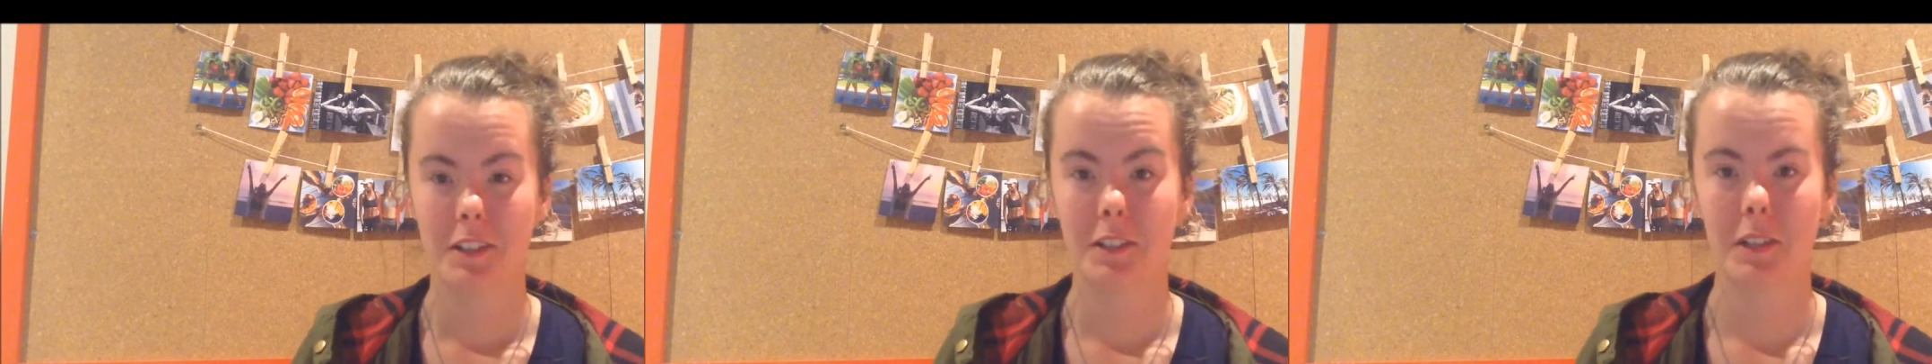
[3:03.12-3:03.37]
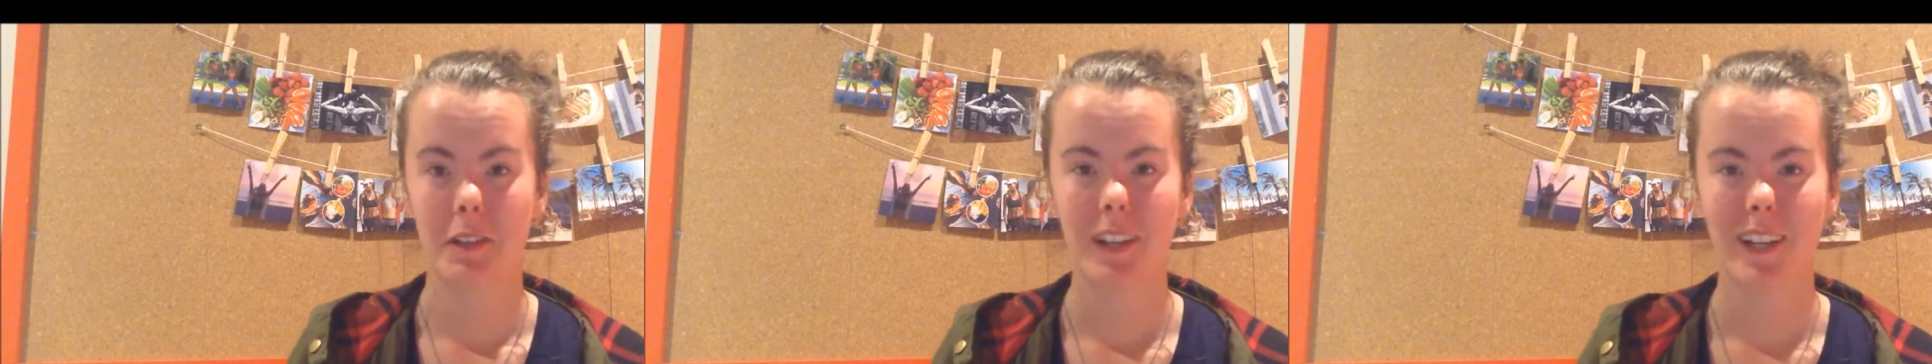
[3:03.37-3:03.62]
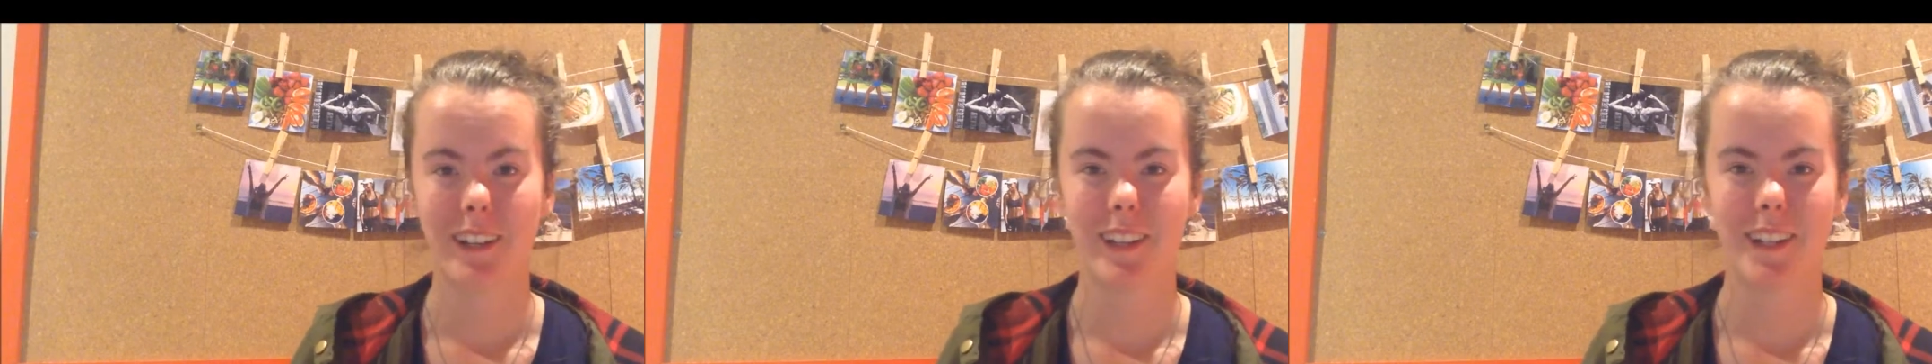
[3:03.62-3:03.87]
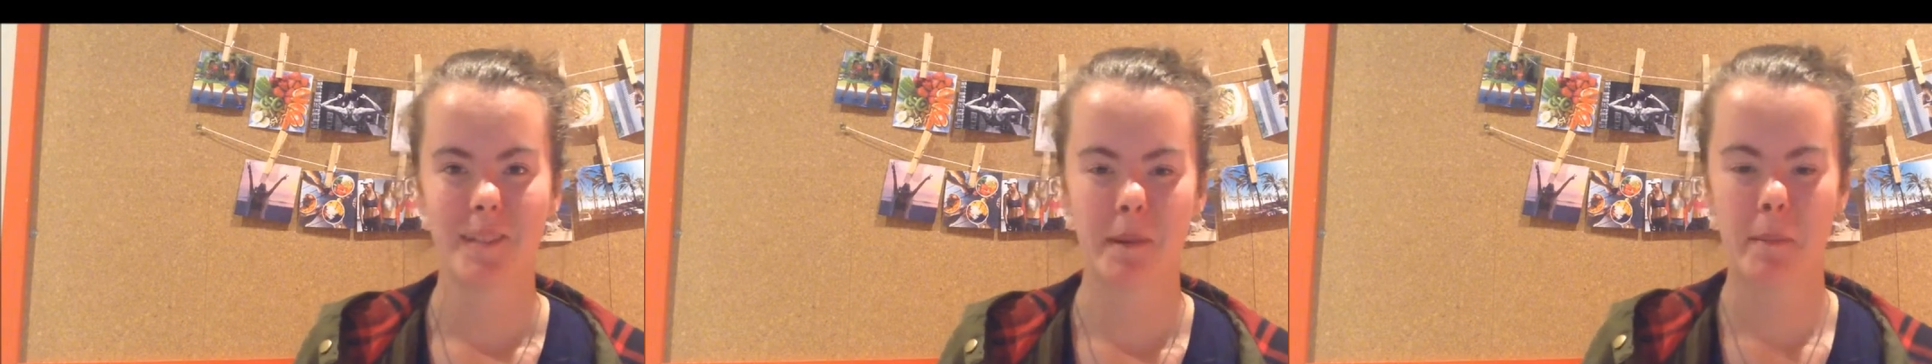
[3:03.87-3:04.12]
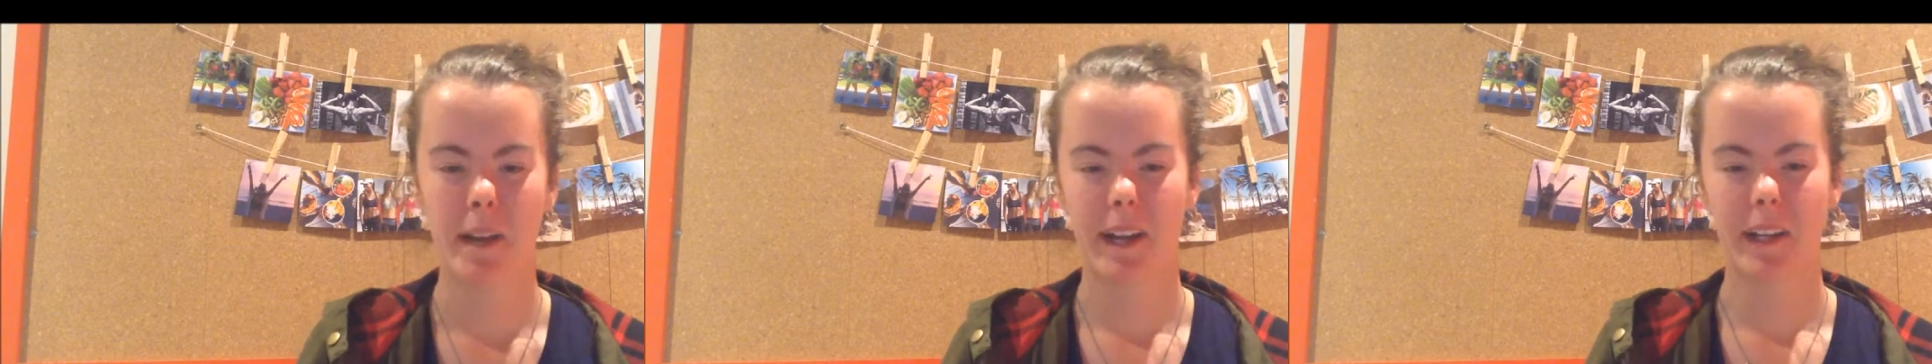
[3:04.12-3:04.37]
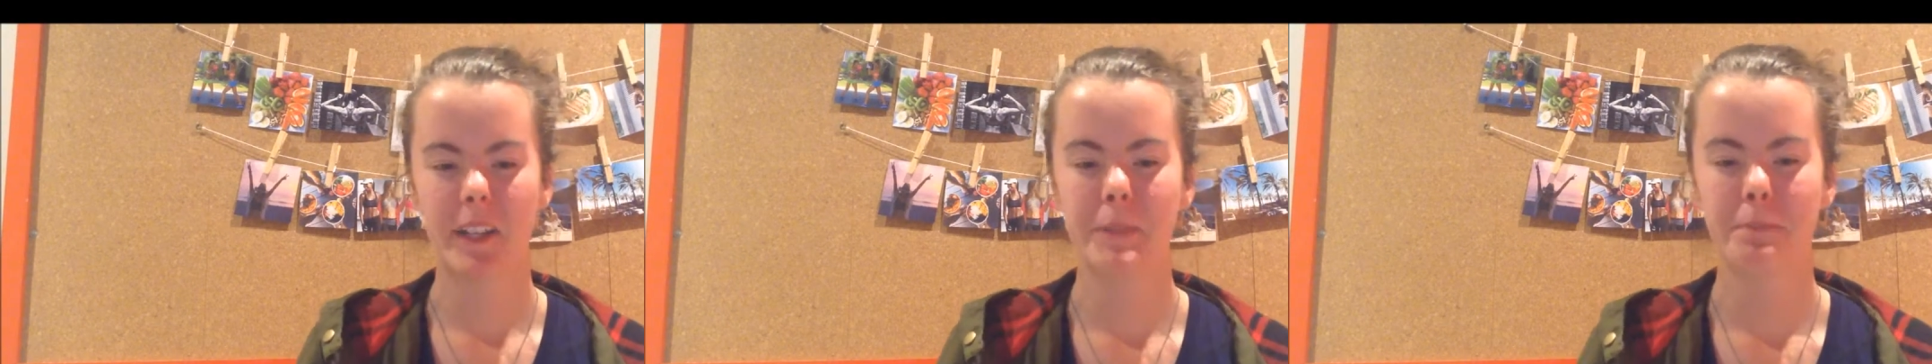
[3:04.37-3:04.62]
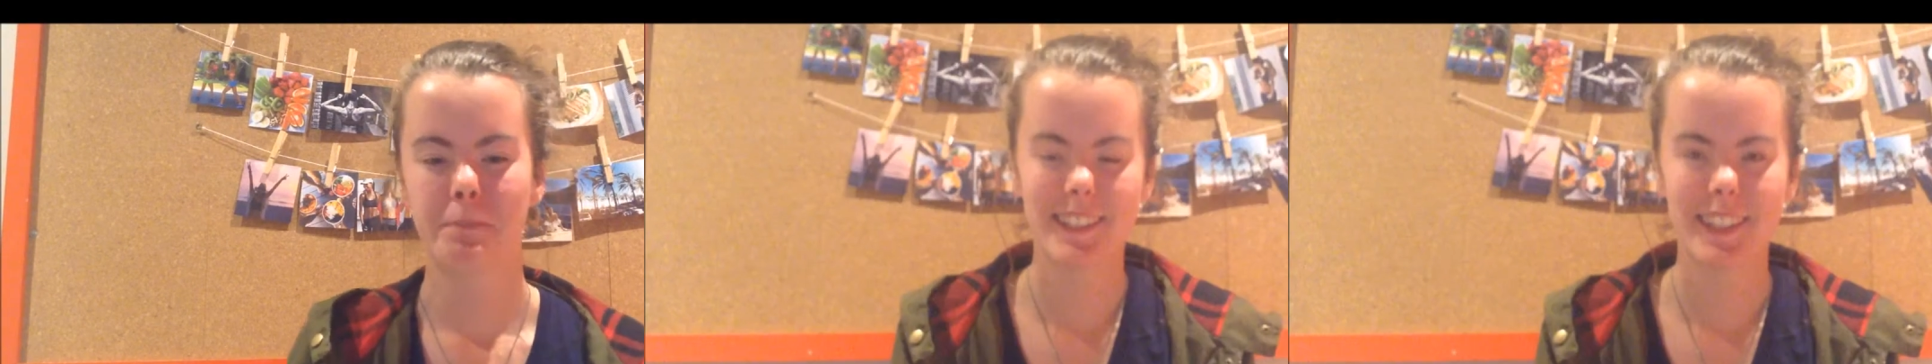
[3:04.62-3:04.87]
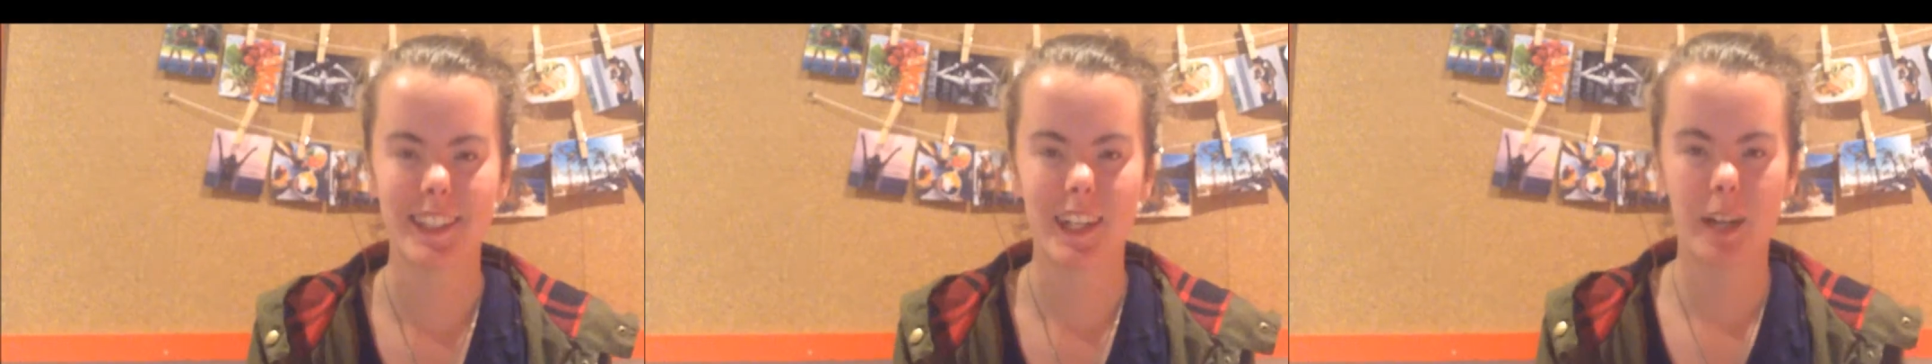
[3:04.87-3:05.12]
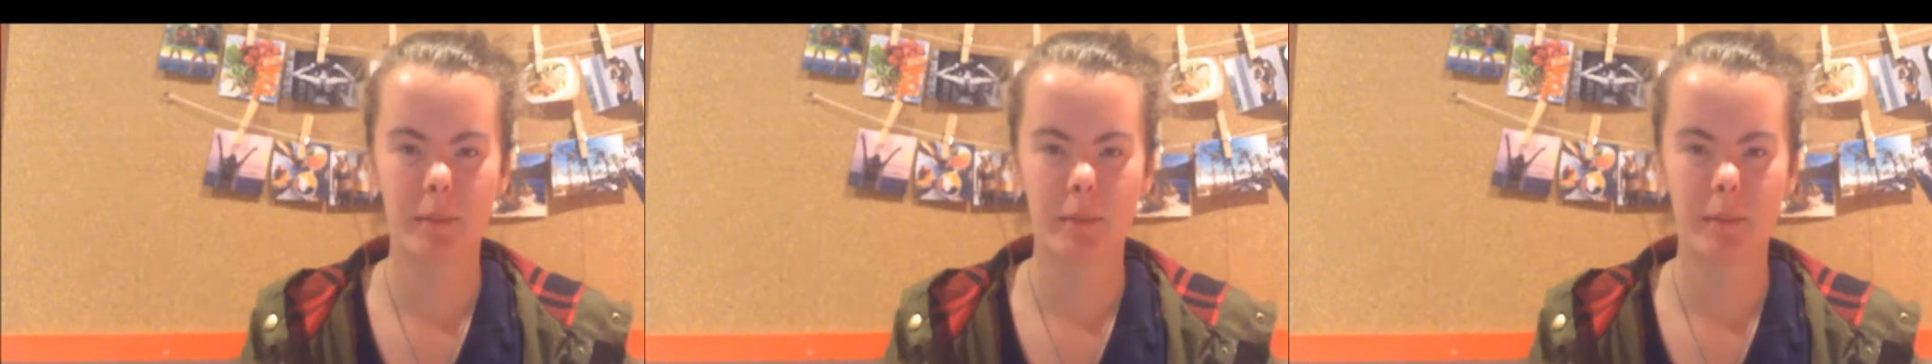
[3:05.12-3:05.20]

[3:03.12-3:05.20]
So yeah, that's my makeup. Lastly,